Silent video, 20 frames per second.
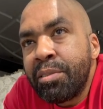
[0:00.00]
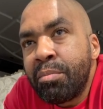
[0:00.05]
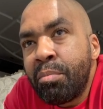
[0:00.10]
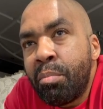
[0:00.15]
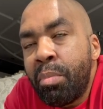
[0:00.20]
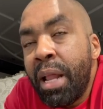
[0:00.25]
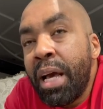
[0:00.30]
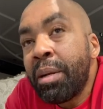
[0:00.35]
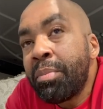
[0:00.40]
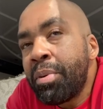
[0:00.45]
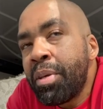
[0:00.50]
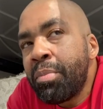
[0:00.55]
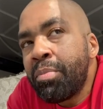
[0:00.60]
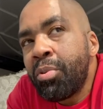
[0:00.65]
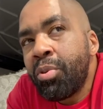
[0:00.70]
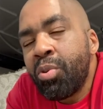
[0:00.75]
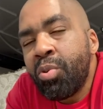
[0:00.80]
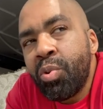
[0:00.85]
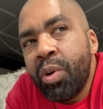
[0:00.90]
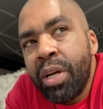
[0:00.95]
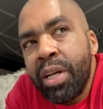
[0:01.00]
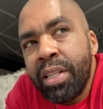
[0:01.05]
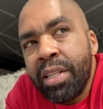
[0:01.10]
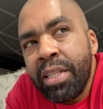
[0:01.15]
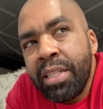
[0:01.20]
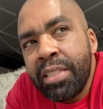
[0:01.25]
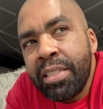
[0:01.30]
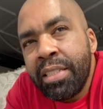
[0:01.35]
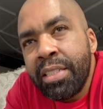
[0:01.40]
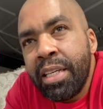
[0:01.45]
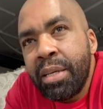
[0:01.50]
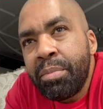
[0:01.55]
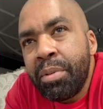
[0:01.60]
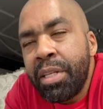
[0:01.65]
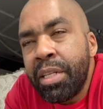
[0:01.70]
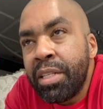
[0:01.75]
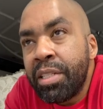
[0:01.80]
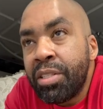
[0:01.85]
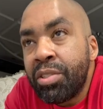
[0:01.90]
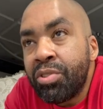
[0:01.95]
black people who are in the
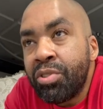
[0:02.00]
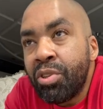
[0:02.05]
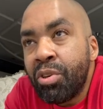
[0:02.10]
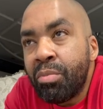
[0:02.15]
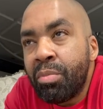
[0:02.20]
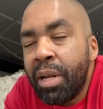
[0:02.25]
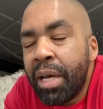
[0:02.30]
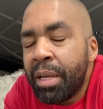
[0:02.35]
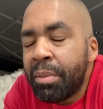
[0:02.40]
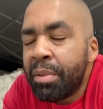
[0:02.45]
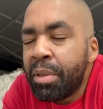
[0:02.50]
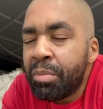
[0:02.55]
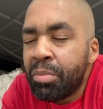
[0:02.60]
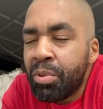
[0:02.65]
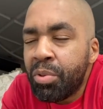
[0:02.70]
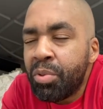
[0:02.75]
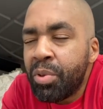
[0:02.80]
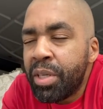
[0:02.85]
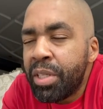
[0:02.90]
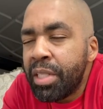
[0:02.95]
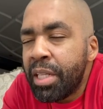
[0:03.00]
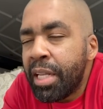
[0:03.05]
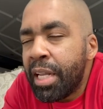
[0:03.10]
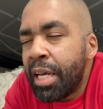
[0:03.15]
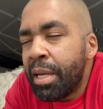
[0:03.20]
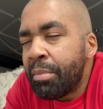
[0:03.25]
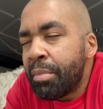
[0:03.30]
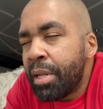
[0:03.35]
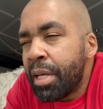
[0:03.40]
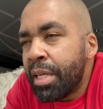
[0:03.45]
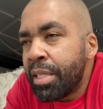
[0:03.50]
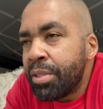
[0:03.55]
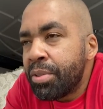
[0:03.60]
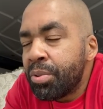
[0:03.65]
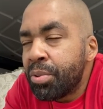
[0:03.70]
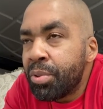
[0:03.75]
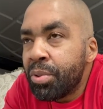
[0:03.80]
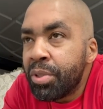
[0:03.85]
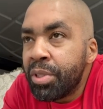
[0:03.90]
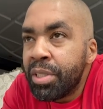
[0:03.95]
entertainment industry, or black people who are in the limelight,
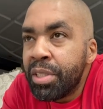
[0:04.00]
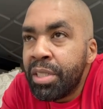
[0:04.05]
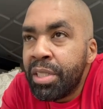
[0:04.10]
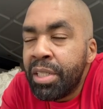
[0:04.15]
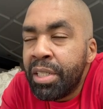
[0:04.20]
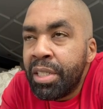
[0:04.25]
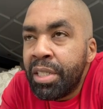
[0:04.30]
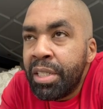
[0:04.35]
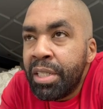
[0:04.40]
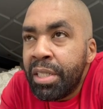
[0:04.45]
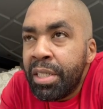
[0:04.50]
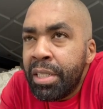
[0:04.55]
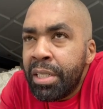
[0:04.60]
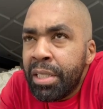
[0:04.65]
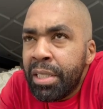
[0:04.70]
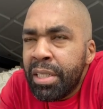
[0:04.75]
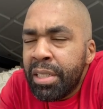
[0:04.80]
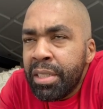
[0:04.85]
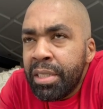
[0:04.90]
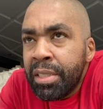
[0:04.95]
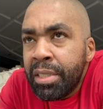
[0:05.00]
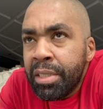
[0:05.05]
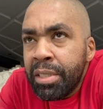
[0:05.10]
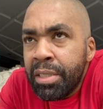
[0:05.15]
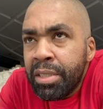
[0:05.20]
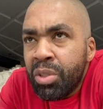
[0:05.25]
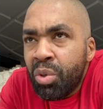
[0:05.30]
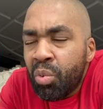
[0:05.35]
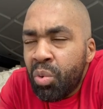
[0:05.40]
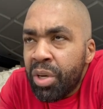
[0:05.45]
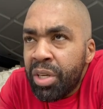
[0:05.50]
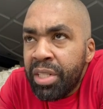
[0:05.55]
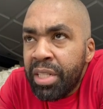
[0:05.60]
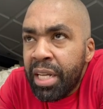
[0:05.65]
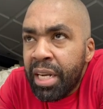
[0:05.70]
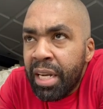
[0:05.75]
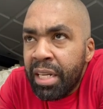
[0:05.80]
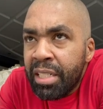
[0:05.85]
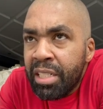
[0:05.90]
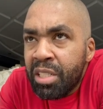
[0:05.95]
or the word
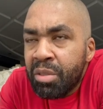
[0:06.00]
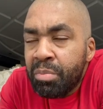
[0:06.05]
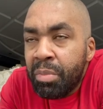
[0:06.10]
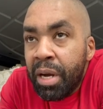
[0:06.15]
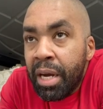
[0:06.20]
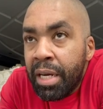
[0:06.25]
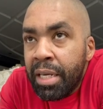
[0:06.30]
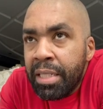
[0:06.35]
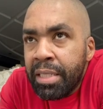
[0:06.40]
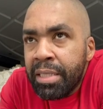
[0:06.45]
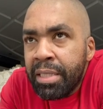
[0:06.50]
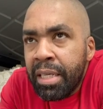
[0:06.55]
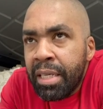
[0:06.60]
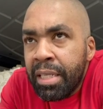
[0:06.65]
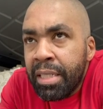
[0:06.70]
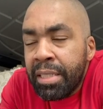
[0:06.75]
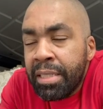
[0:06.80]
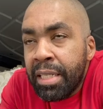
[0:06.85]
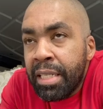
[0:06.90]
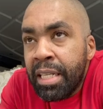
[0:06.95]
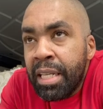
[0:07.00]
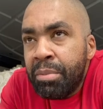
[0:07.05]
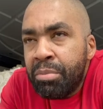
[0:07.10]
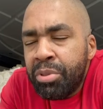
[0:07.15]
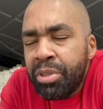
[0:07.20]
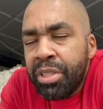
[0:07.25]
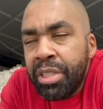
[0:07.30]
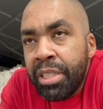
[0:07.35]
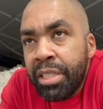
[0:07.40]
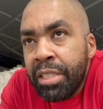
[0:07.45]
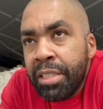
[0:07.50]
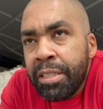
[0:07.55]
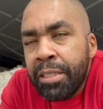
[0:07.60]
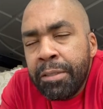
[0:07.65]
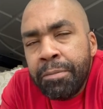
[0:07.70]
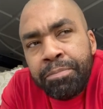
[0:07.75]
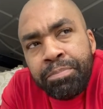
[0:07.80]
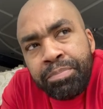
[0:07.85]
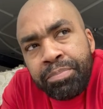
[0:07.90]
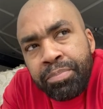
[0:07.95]
that I despise, celebrities,
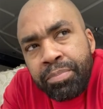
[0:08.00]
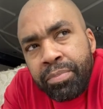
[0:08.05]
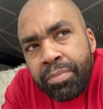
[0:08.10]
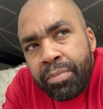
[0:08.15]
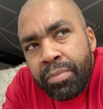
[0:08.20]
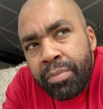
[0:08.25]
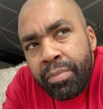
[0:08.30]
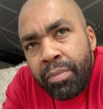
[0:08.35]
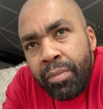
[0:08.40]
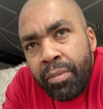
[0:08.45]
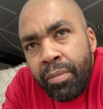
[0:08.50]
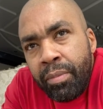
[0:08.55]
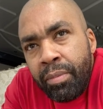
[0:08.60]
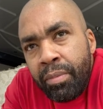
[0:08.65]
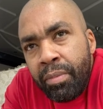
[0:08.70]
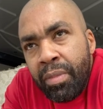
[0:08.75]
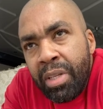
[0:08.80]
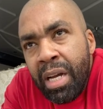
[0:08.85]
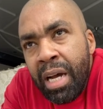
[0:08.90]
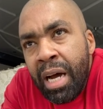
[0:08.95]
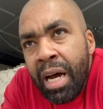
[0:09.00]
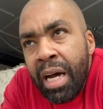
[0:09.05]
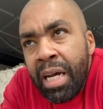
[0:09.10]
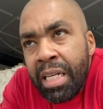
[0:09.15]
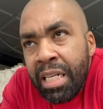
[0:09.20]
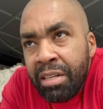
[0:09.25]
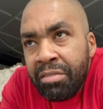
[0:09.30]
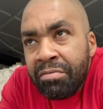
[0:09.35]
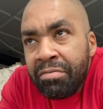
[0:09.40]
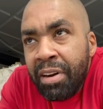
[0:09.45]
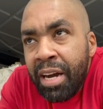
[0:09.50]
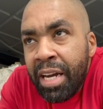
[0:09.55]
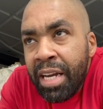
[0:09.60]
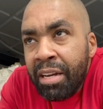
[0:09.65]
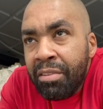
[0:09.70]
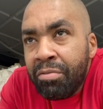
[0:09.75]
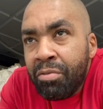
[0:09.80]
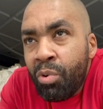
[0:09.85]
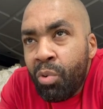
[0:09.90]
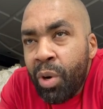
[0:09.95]
are under
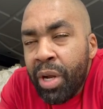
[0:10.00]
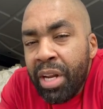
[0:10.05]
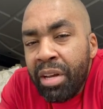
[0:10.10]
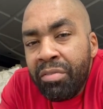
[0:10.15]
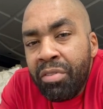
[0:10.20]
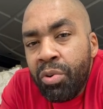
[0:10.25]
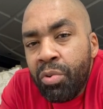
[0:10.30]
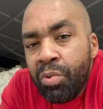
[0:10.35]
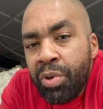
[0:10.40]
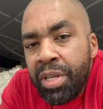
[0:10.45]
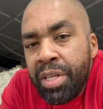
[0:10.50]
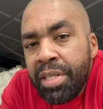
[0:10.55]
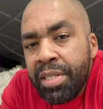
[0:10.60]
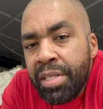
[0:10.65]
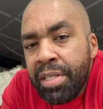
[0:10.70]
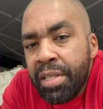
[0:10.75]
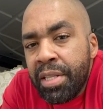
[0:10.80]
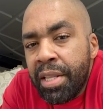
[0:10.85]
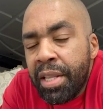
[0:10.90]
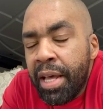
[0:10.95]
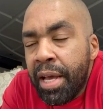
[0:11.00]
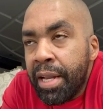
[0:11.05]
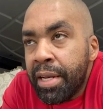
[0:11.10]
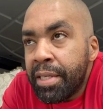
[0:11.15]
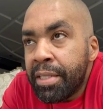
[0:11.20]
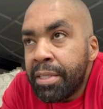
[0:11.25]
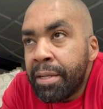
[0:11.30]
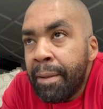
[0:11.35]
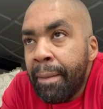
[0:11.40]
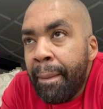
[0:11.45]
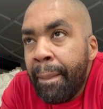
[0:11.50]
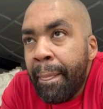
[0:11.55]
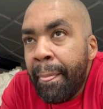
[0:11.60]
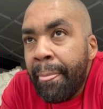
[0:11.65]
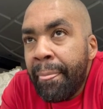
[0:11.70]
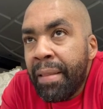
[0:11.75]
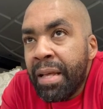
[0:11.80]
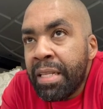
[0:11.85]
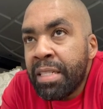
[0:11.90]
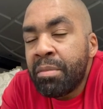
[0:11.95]
fire for whatever reason, that
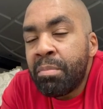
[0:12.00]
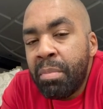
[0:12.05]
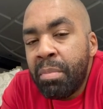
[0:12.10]
it's